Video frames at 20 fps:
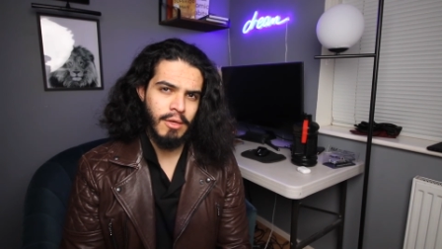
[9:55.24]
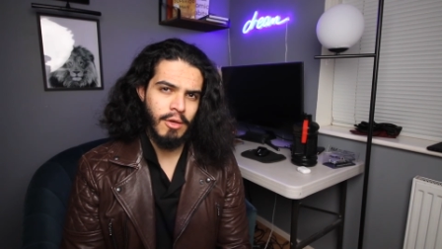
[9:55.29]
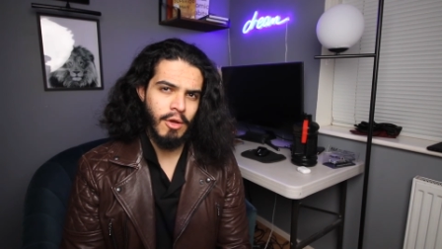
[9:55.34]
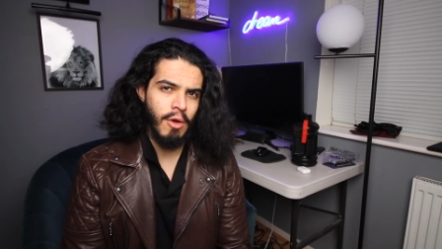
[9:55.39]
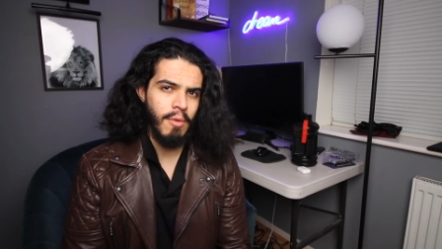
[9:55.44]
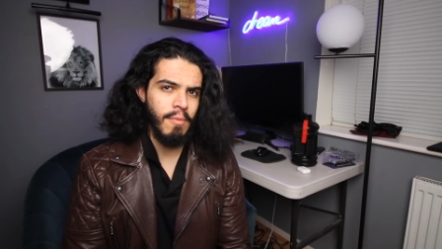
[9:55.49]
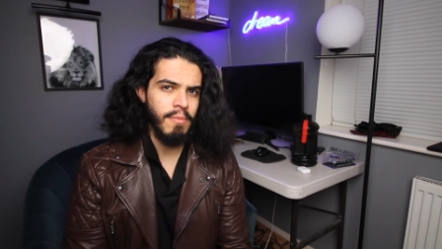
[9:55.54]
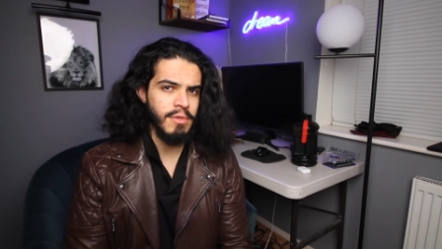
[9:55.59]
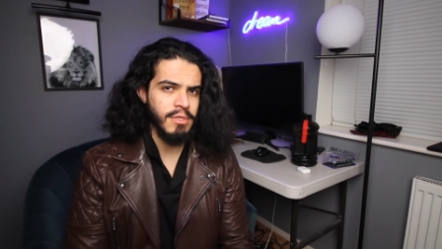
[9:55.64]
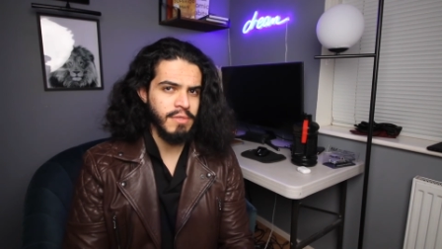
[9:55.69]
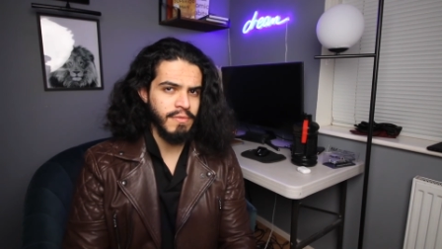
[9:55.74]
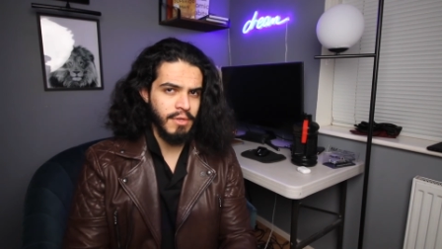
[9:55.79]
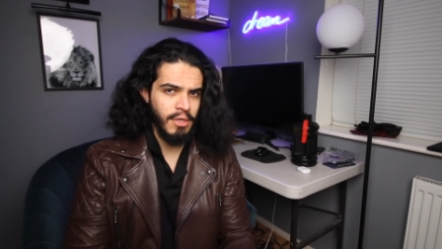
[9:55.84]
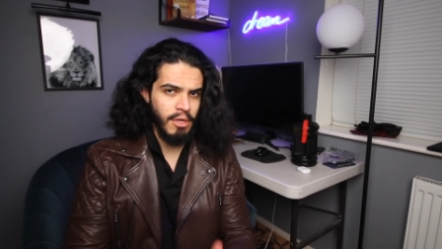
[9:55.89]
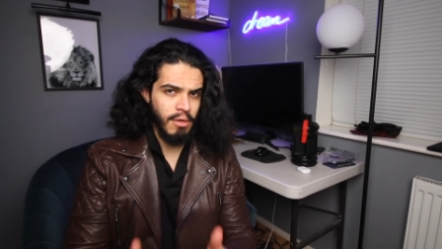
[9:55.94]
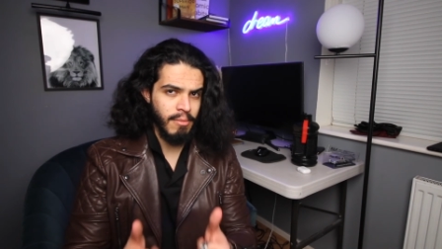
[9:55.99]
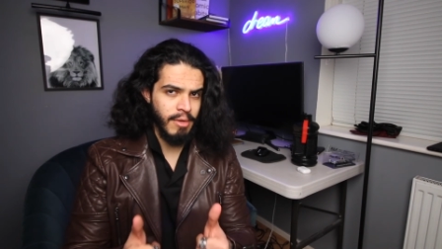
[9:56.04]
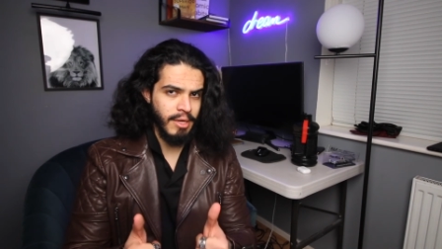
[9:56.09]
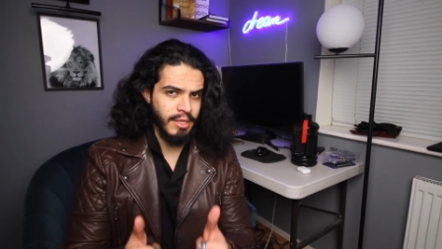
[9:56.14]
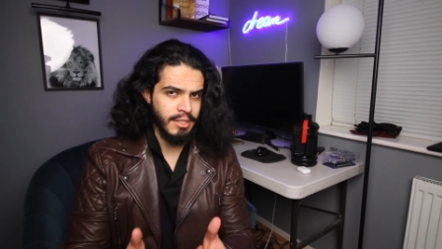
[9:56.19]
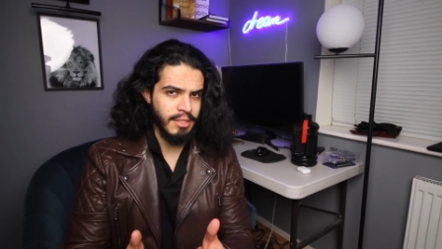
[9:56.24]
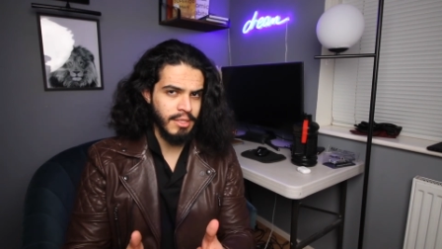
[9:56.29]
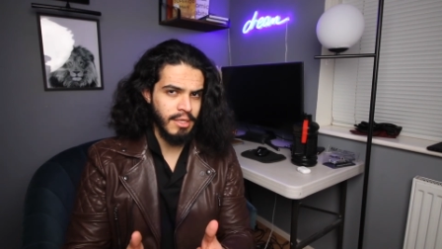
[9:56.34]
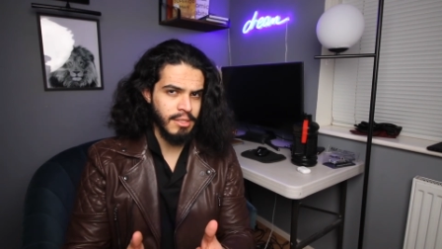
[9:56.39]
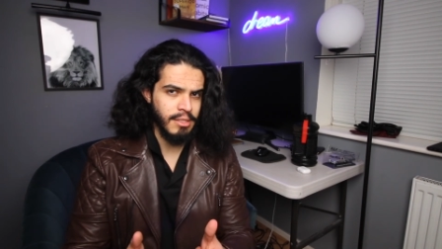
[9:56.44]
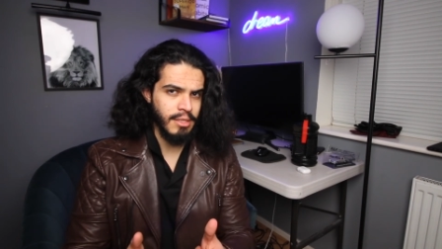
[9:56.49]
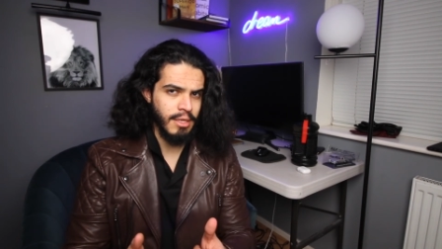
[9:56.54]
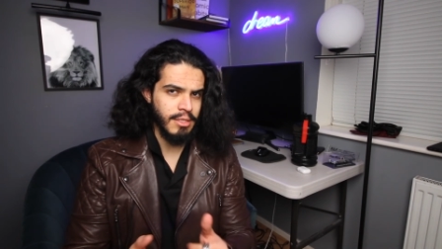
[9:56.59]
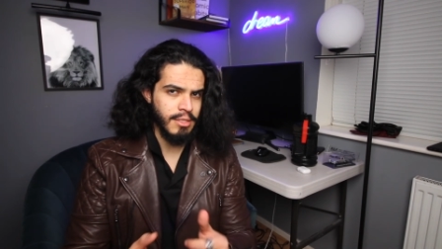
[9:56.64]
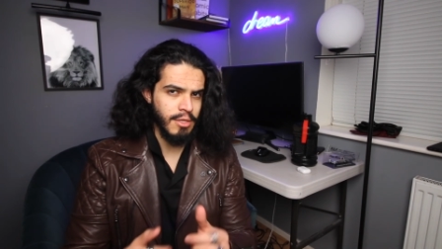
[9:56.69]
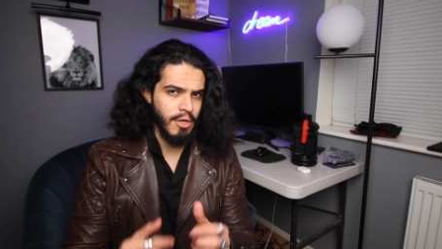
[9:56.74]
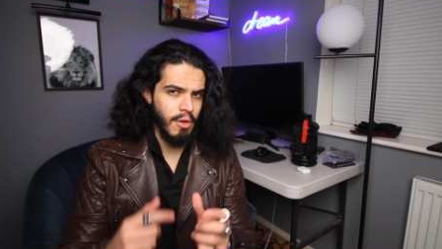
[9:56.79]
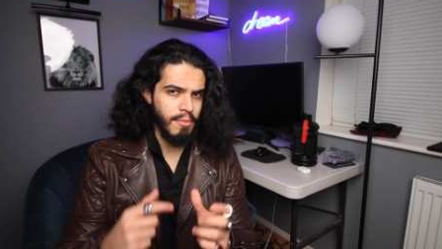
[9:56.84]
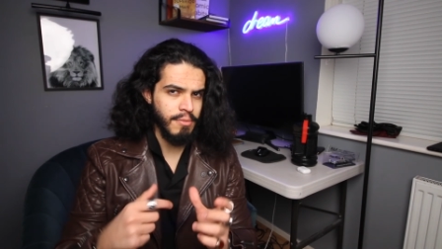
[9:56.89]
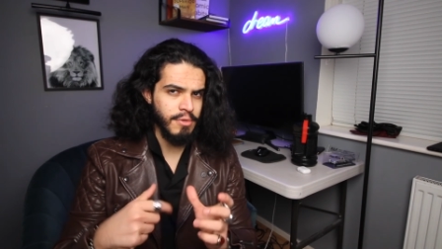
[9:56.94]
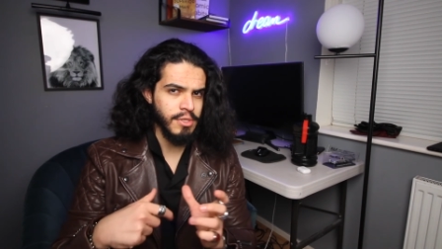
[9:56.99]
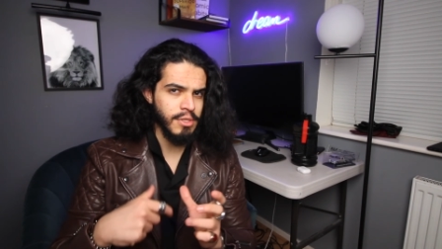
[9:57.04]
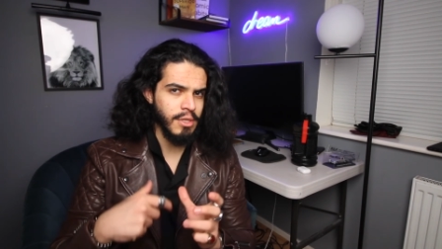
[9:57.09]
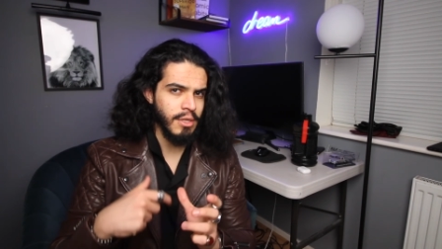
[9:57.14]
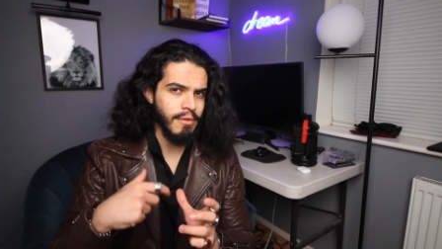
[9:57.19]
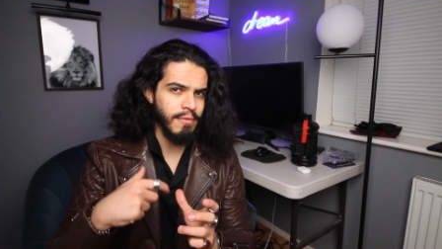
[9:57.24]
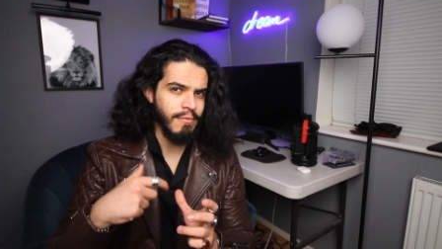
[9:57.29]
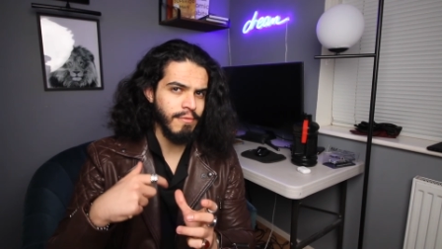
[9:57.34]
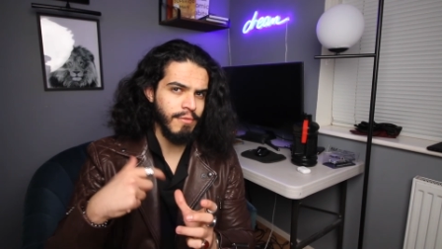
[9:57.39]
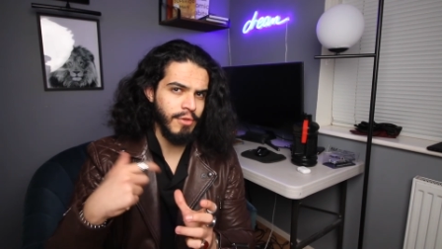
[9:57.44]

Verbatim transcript: Hope this video makes sense, guys. I hope you start